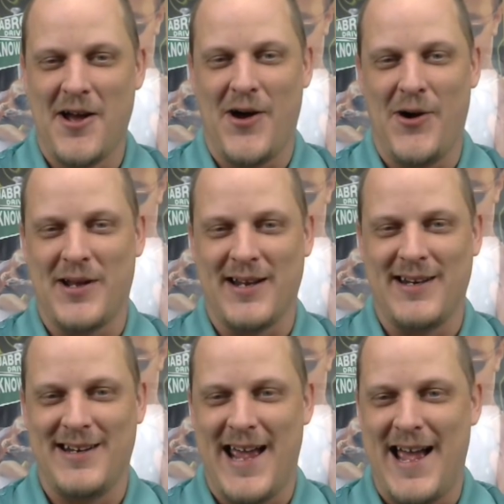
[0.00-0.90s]
Hogan
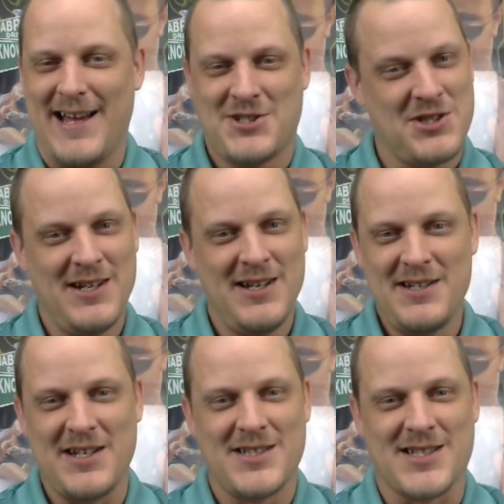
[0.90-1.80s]
and Nash
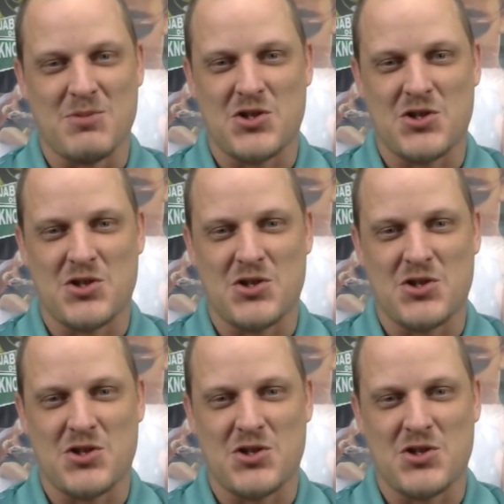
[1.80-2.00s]
did some